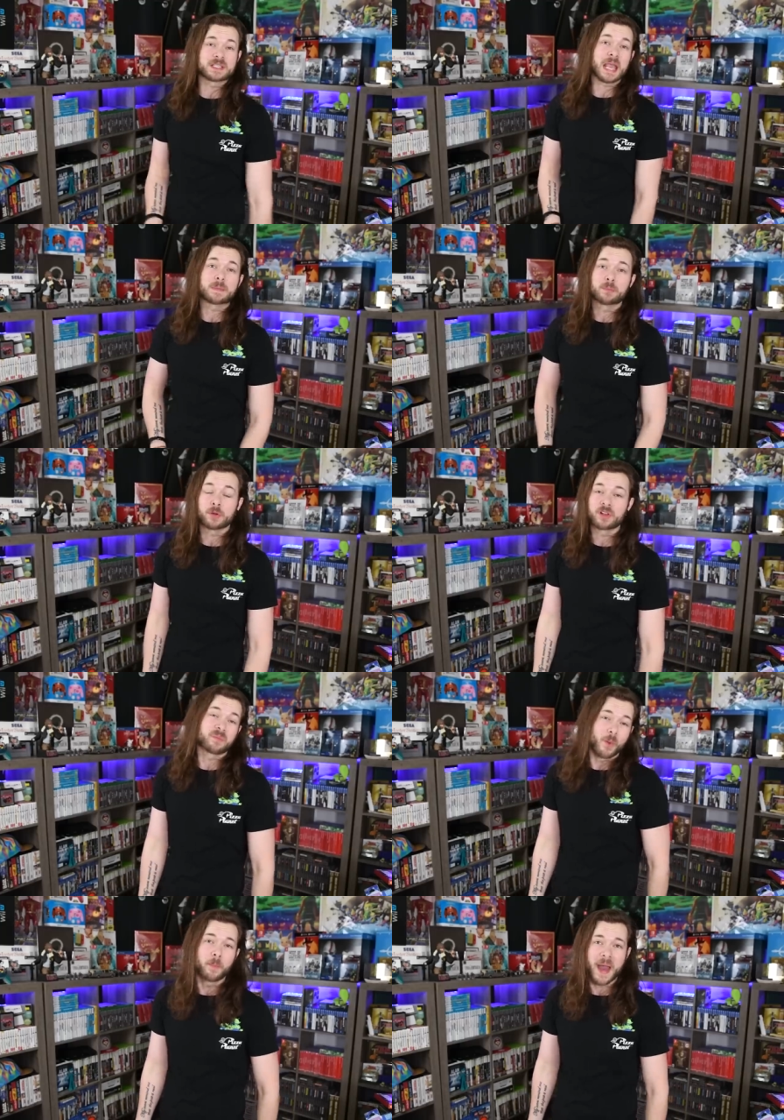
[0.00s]
capable
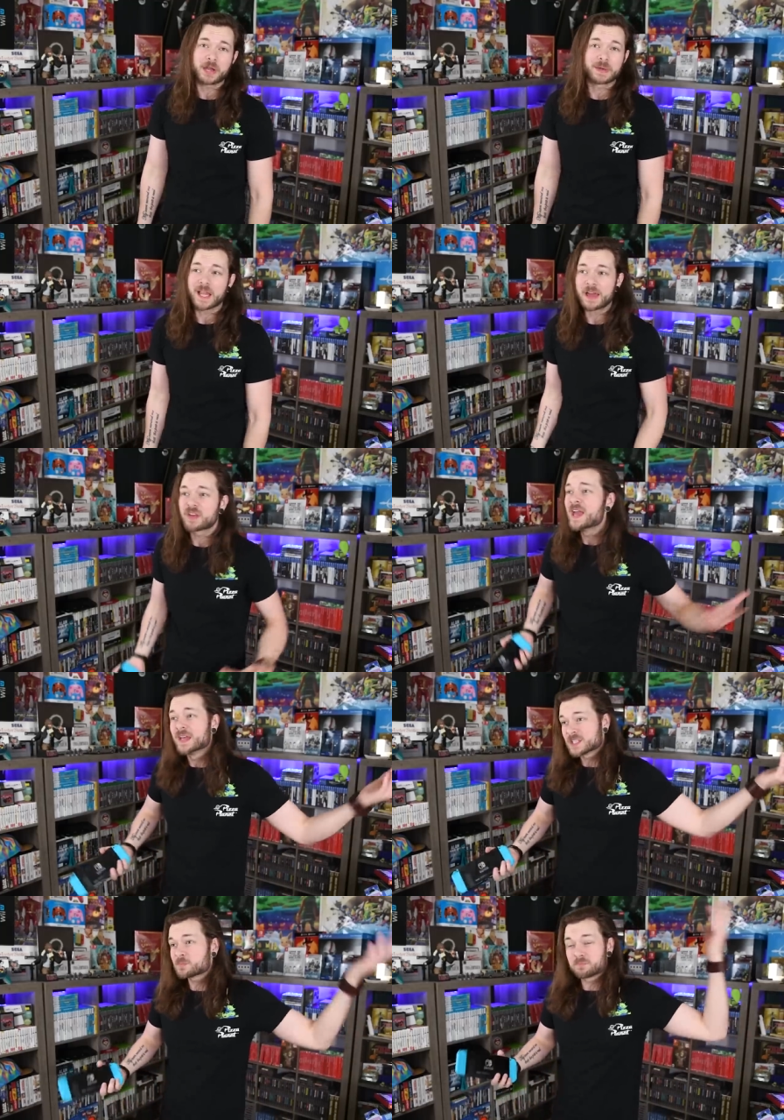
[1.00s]
of more battery life
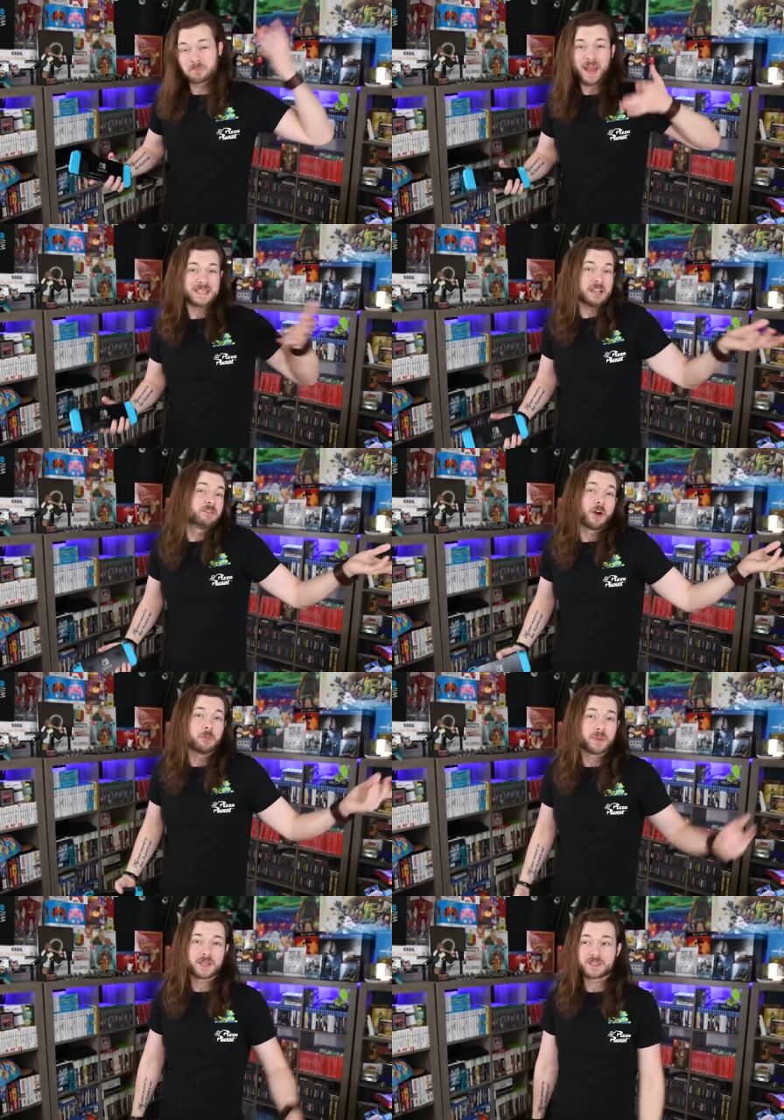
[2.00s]
just by
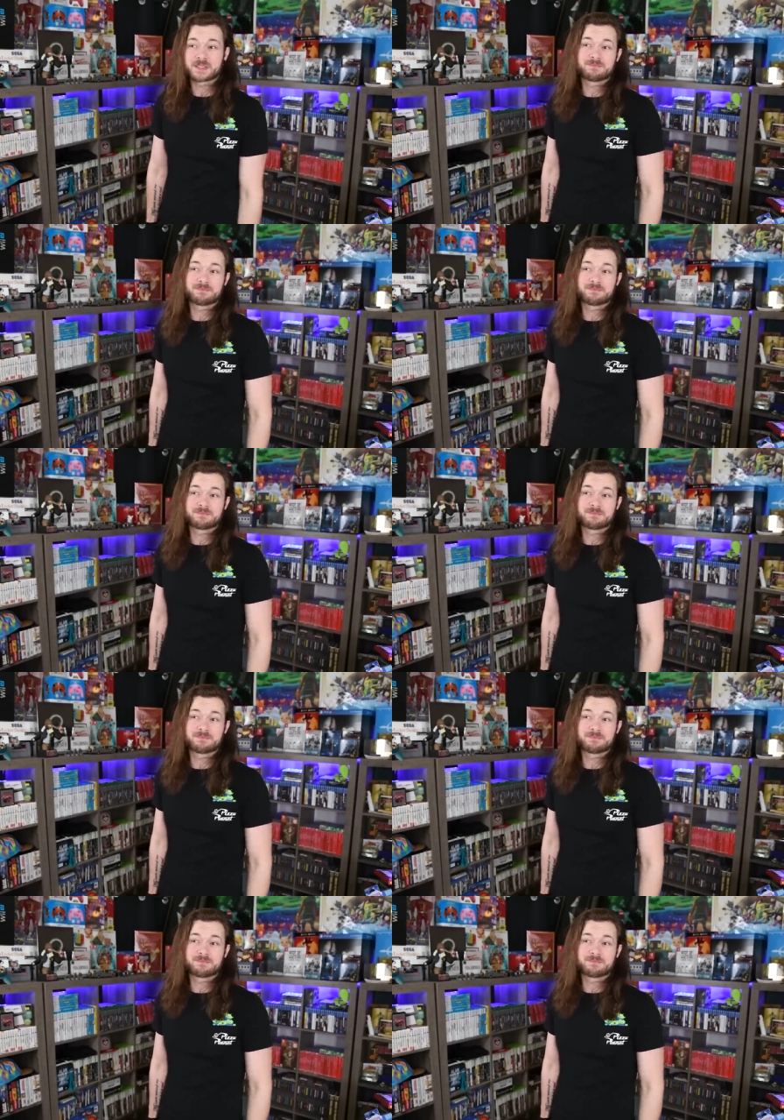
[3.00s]
default because